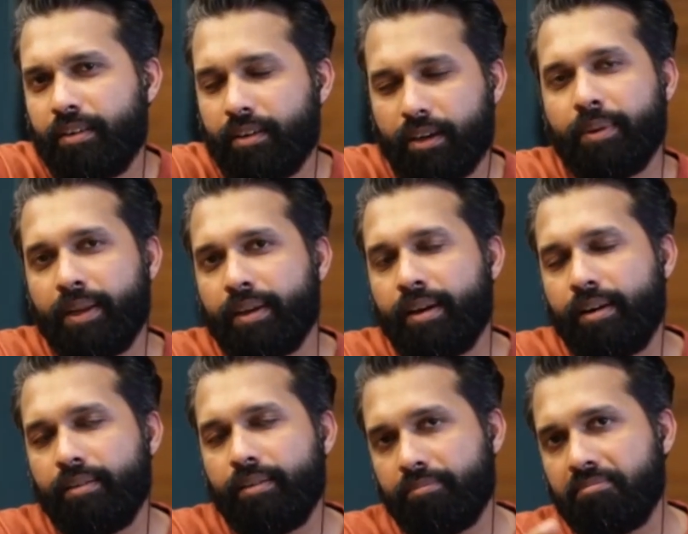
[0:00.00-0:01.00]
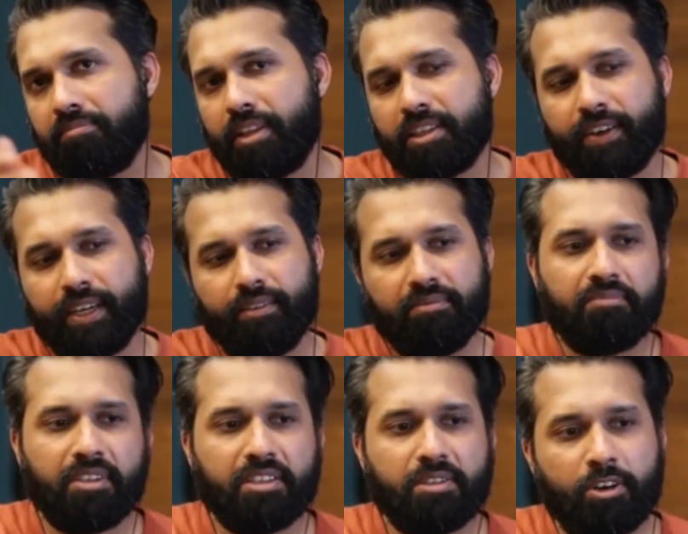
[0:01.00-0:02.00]
I'll be like, yeah, that's fine.
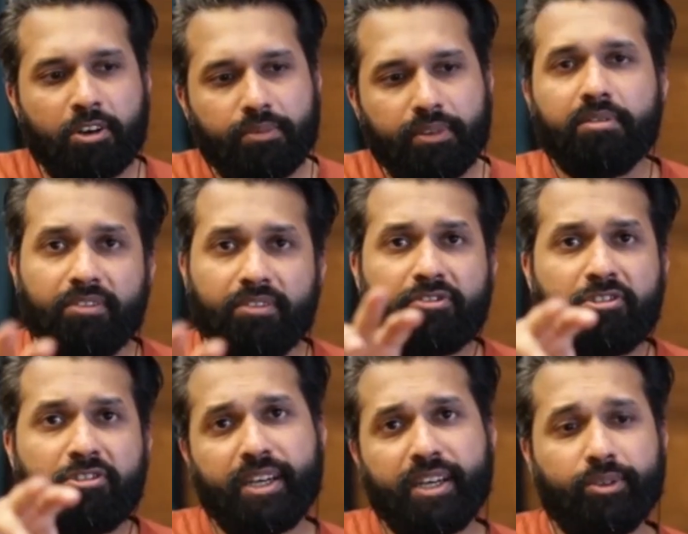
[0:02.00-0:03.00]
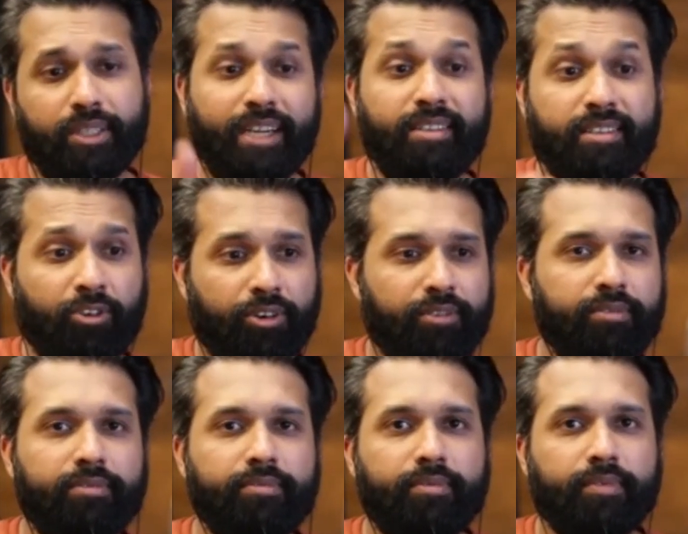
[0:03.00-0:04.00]
It's possible. Of course you can do that. It's allowed,
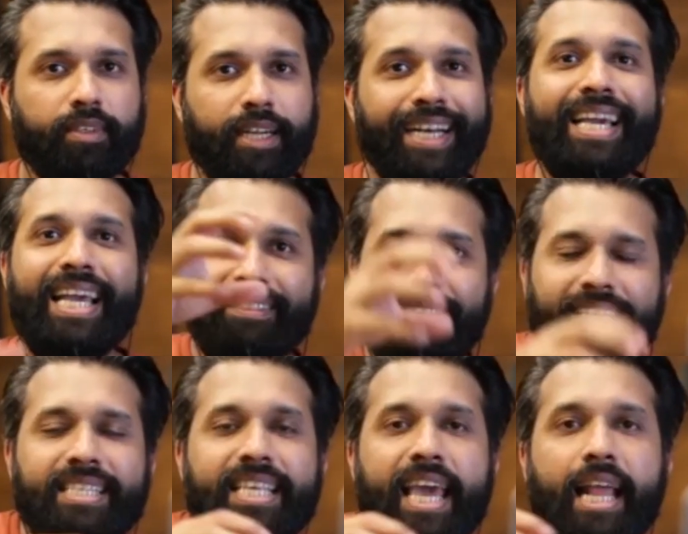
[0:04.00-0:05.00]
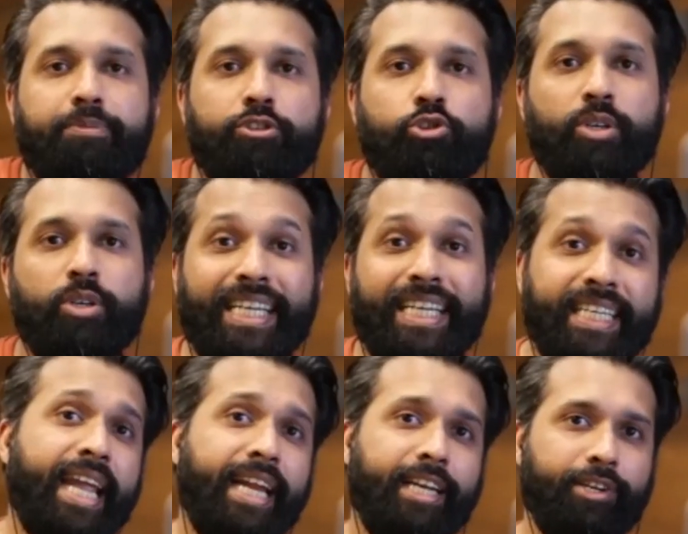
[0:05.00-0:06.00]
right? This helps you
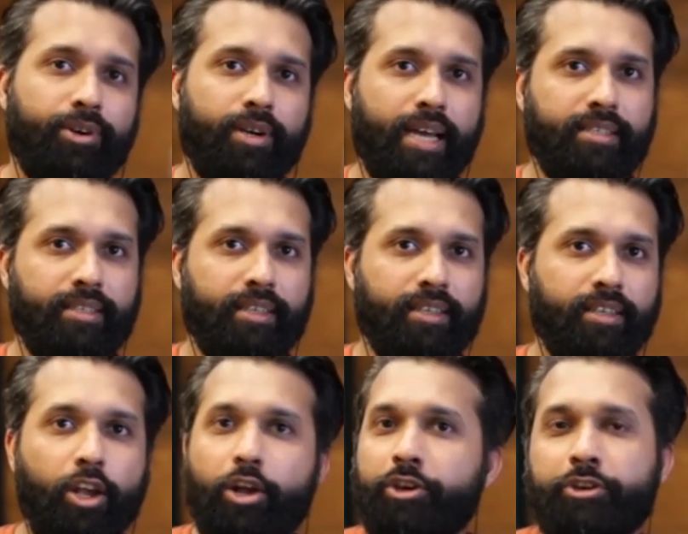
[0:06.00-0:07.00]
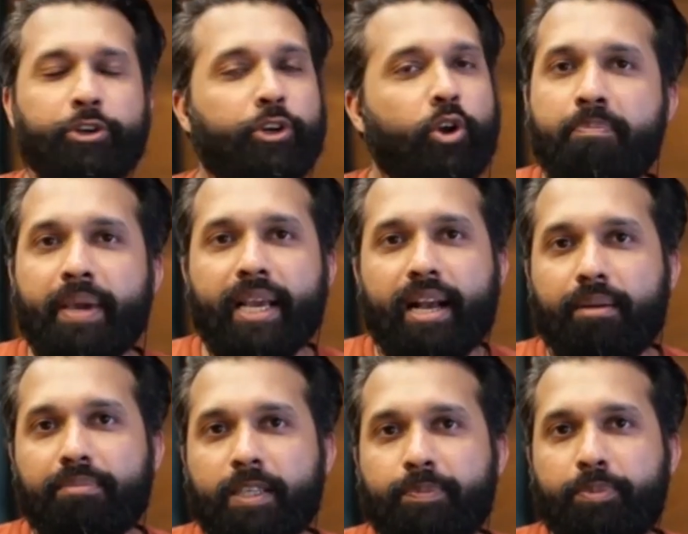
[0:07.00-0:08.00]
create your dancing. You don't become
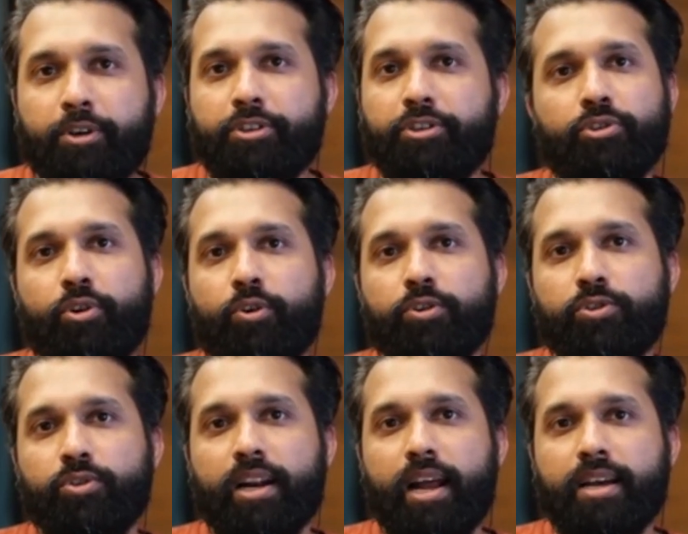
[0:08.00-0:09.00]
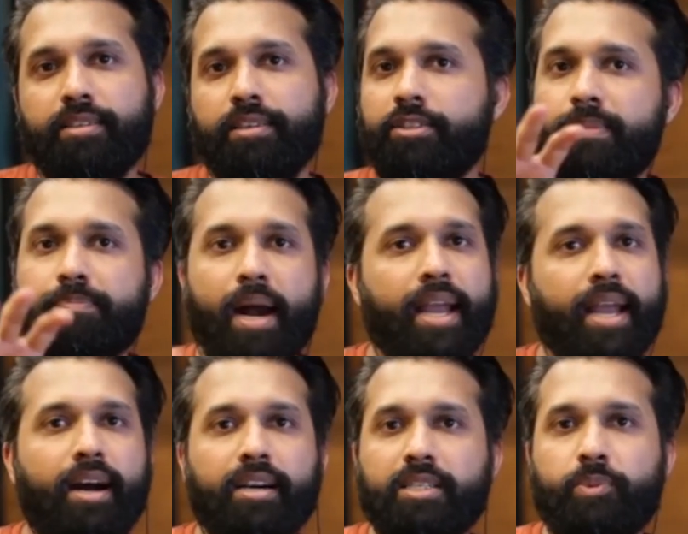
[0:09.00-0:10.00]
this person who goes to class and just by
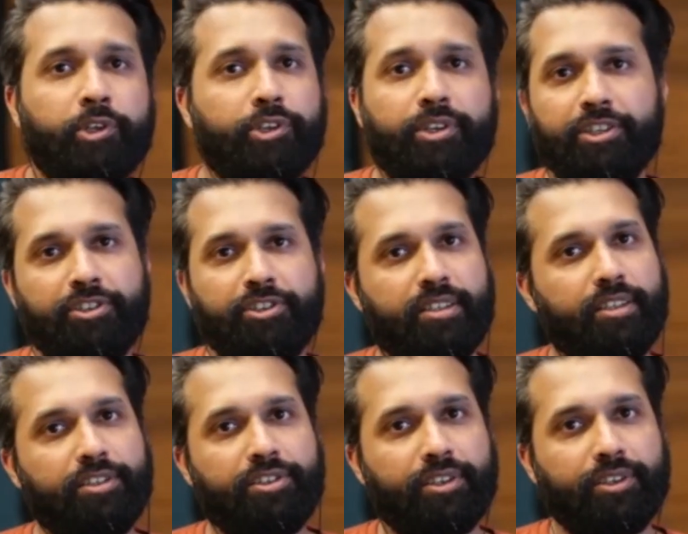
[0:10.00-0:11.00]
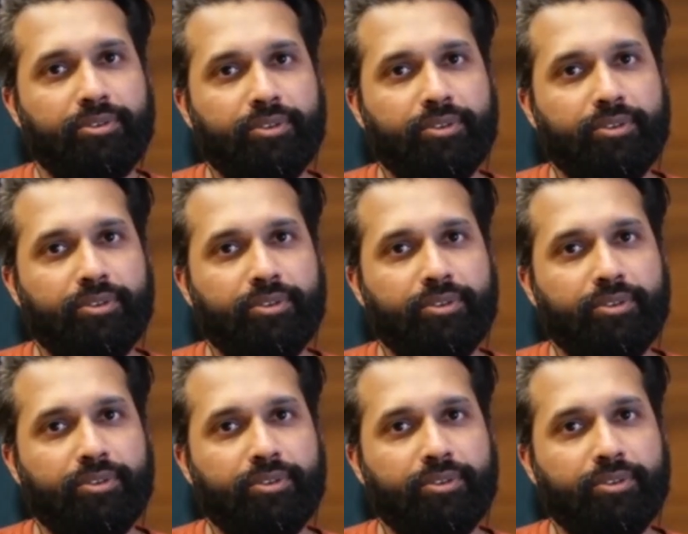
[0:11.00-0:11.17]
hearts what your teacher is teaching you.